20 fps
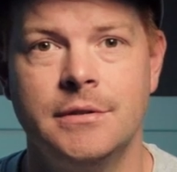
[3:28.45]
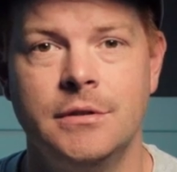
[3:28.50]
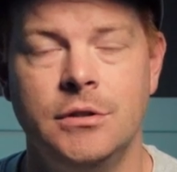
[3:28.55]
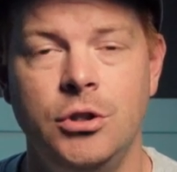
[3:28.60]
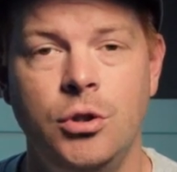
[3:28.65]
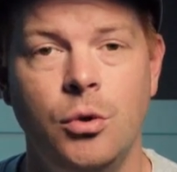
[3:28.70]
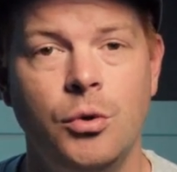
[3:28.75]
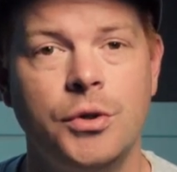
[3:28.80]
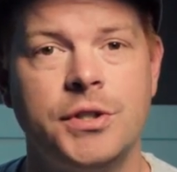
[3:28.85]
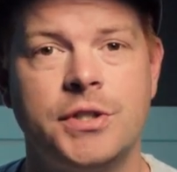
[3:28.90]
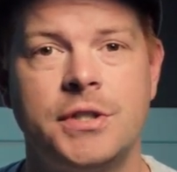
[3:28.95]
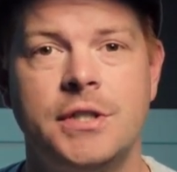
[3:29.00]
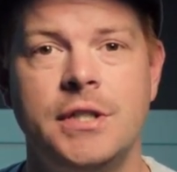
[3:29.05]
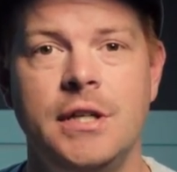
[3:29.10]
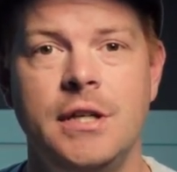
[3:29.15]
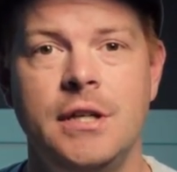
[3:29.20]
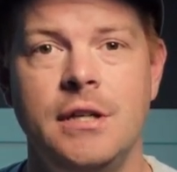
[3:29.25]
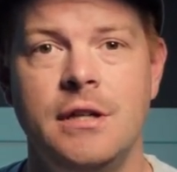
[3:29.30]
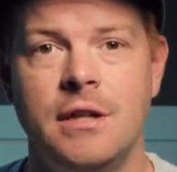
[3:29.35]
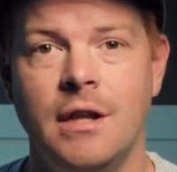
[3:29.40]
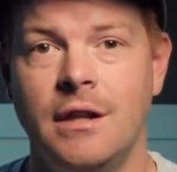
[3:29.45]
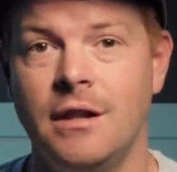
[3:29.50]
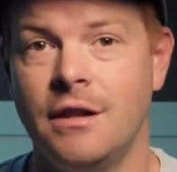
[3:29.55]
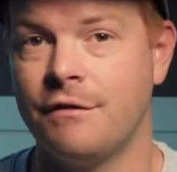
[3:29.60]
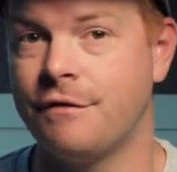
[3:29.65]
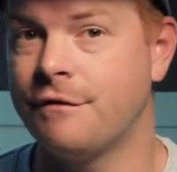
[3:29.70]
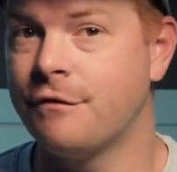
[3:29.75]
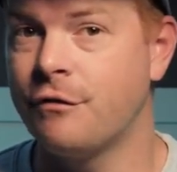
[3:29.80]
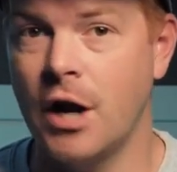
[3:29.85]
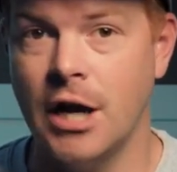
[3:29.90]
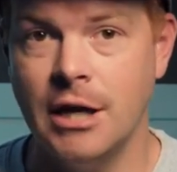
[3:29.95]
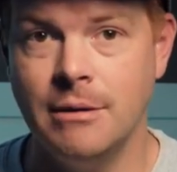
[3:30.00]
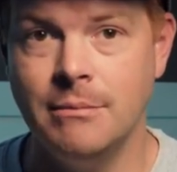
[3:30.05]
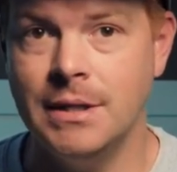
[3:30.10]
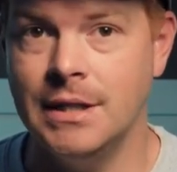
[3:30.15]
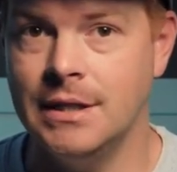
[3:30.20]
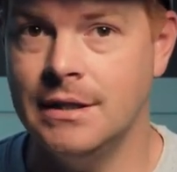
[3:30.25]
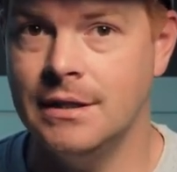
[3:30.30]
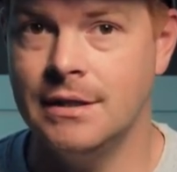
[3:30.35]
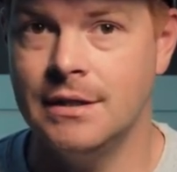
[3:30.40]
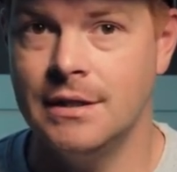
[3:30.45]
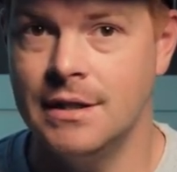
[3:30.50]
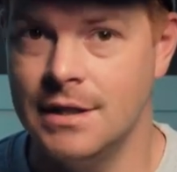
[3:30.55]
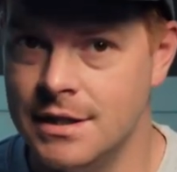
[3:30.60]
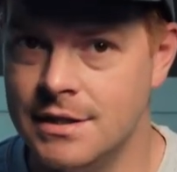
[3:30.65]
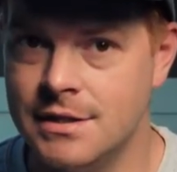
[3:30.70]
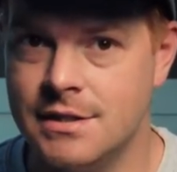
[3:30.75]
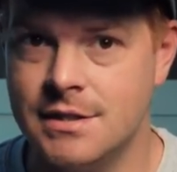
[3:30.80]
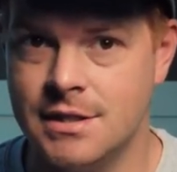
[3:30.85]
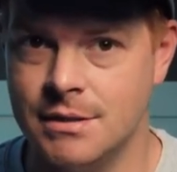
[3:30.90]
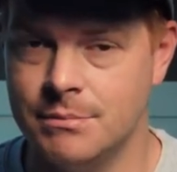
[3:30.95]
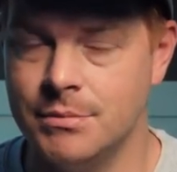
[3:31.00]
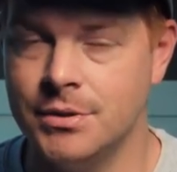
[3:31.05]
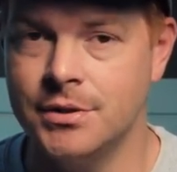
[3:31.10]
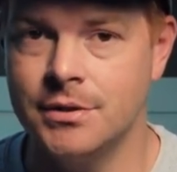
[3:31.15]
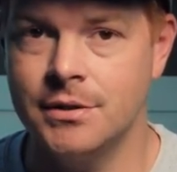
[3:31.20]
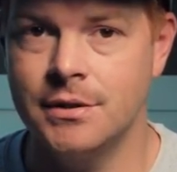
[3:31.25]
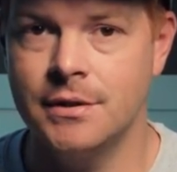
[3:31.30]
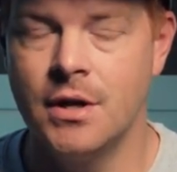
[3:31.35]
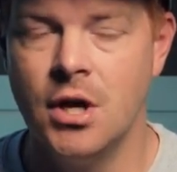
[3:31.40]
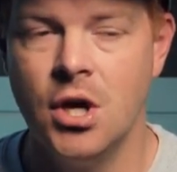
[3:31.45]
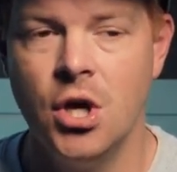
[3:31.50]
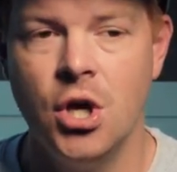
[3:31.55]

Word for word: You will see that the framing is similar.